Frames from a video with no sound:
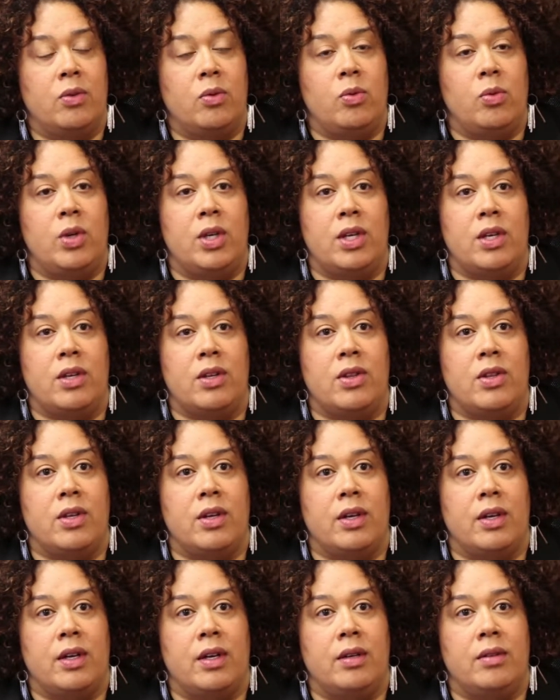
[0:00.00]
with
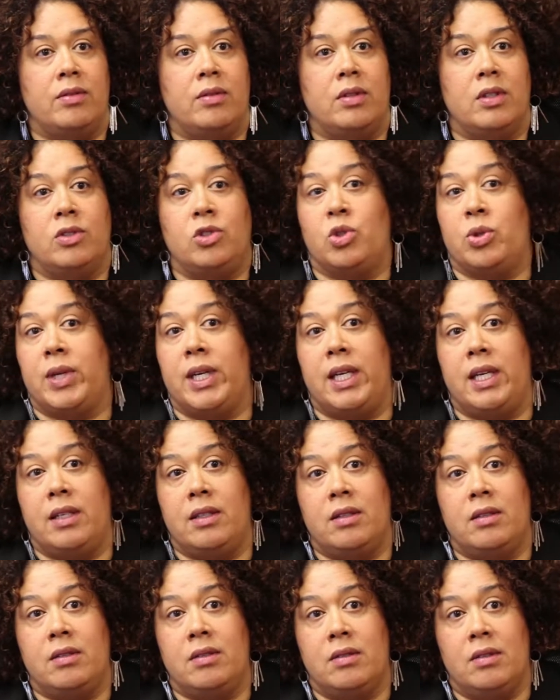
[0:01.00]
a
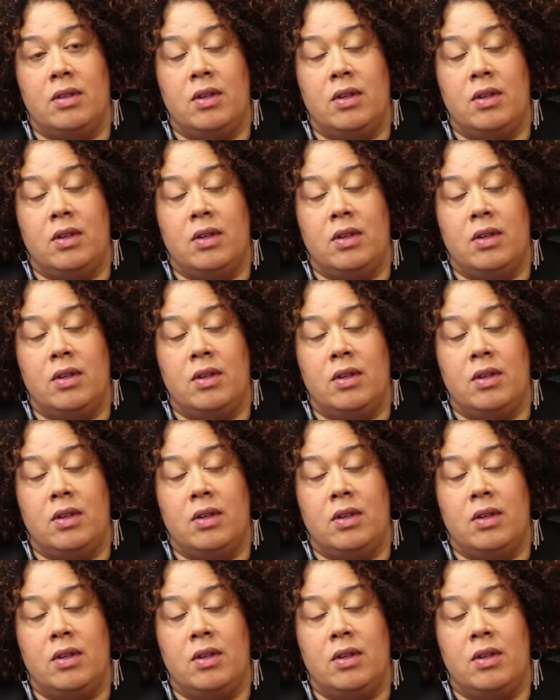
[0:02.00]
train.